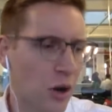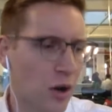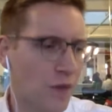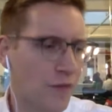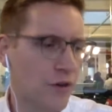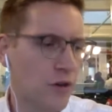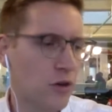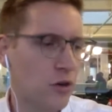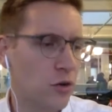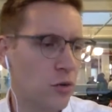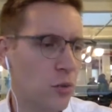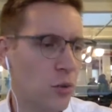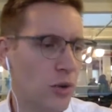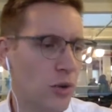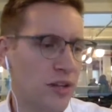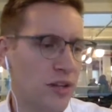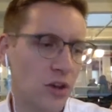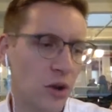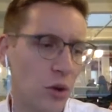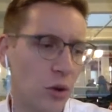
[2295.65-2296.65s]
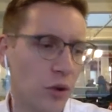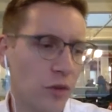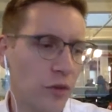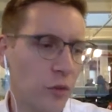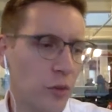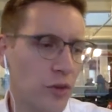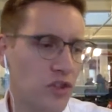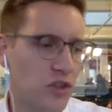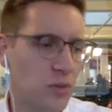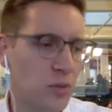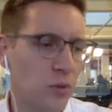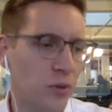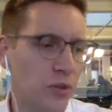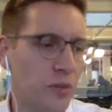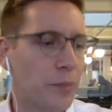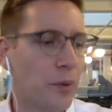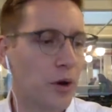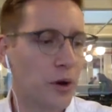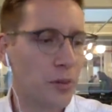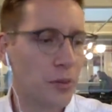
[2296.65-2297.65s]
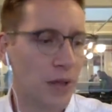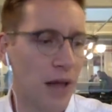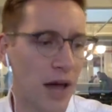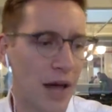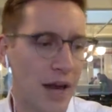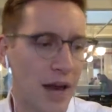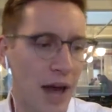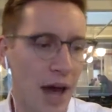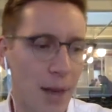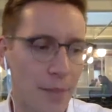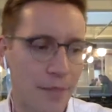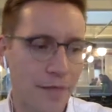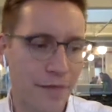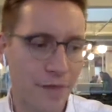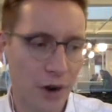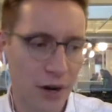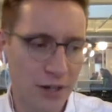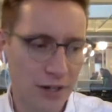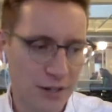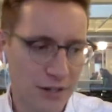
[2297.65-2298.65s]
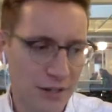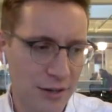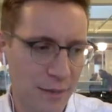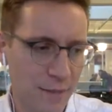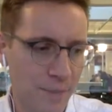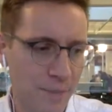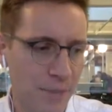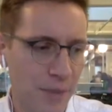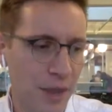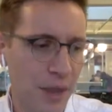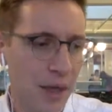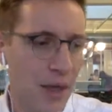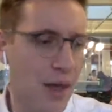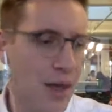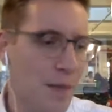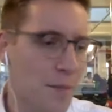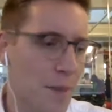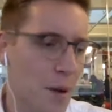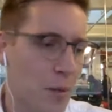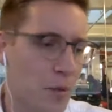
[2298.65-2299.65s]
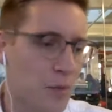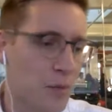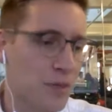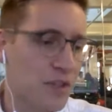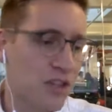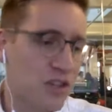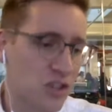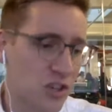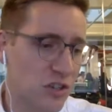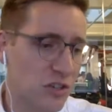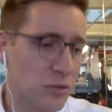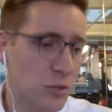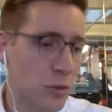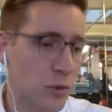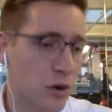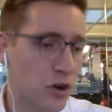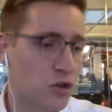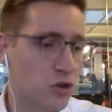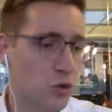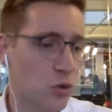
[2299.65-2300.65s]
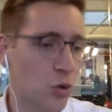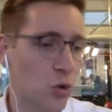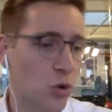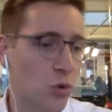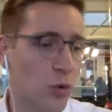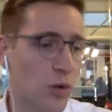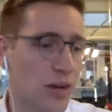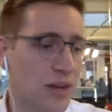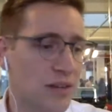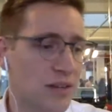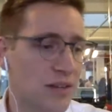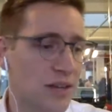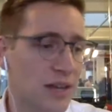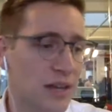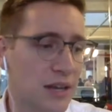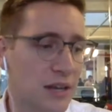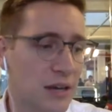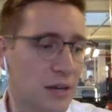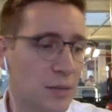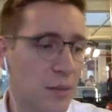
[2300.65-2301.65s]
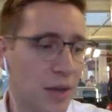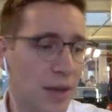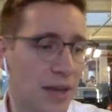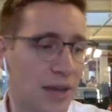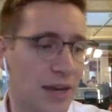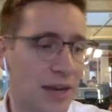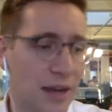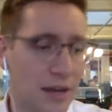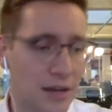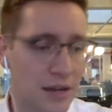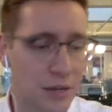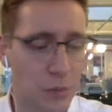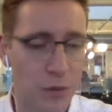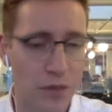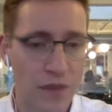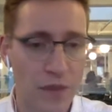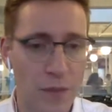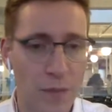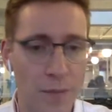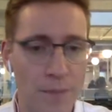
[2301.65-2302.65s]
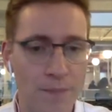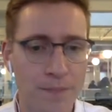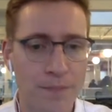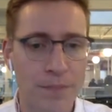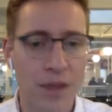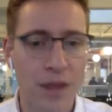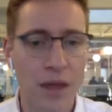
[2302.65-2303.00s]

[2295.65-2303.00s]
Often we're told that we should put the bottom line up front, but with petitions we want to draw readers in by connecting with them.